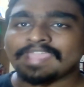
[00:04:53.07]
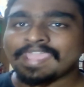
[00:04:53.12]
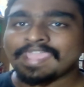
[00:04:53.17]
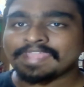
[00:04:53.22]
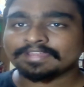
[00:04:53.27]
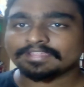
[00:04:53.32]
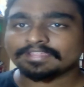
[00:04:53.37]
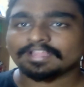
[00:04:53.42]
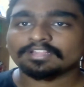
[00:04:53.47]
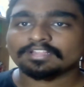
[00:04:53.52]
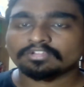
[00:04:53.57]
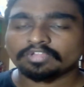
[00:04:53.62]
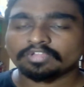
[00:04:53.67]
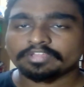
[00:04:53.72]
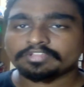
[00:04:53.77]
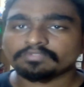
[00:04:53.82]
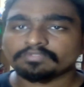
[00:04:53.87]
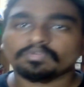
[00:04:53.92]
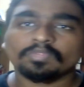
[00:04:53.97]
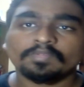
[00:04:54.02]
and
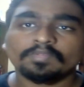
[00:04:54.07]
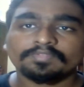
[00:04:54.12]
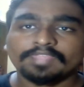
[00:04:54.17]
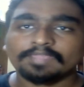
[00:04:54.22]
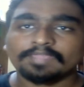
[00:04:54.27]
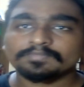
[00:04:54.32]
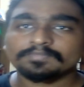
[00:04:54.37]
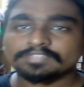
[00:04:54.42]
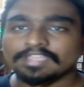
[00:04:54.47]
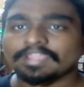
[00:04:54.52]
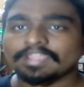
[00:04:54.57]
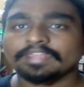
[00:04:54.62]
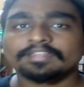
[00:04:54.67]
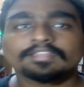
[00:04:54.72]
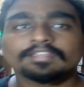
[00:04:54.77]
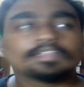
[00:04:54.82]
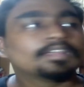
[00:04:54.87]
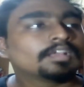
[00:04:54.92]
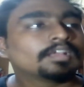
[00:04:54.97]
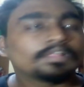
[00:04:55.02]
calculative on the same side.
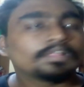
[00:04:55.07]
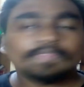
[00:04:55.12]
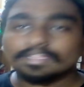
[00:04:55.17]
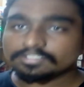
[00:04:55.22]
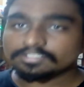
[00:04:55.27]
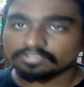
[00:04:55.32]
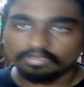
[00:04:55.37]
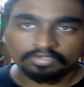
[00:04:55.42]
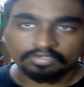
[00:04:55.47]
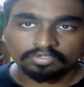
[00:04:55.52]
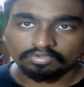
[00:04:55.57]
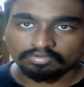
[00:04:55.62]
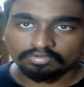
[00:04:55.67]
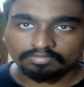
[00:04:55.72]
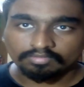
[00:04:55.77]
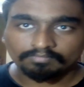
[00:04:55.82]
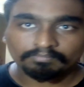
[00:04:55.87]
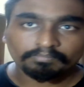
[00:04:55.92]
That's not good.